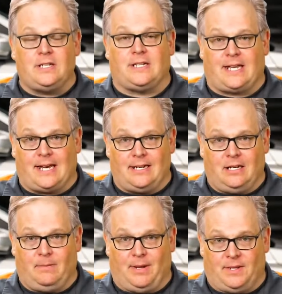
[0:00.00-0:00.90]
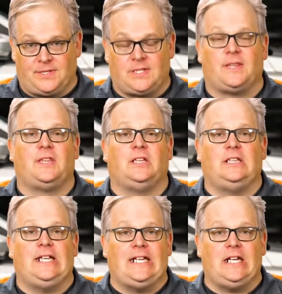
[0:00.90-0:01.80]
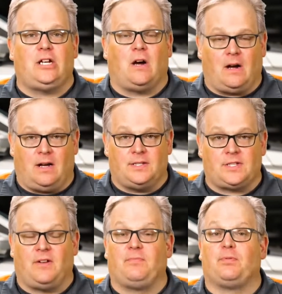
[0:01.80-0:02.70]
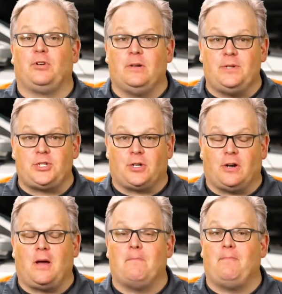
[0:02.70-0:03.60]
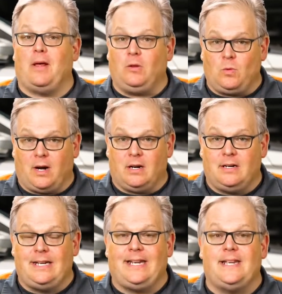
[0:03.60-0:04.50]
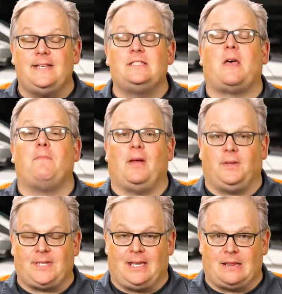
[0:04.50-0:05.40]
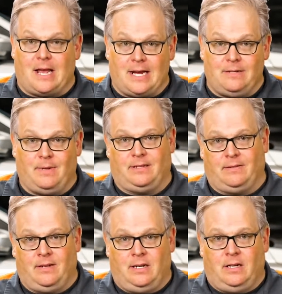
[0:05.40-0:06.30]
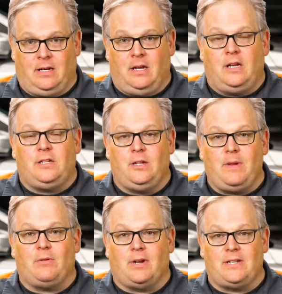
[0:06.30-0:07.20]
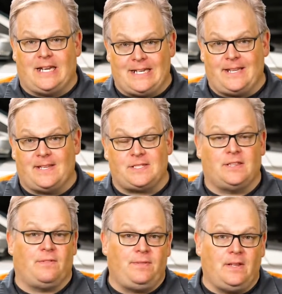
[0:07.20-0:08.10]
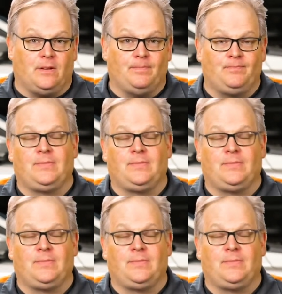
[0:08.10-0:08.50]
to Continental Belts, the leading cause of premature belt wear is belt alignment. You may run into this in the field.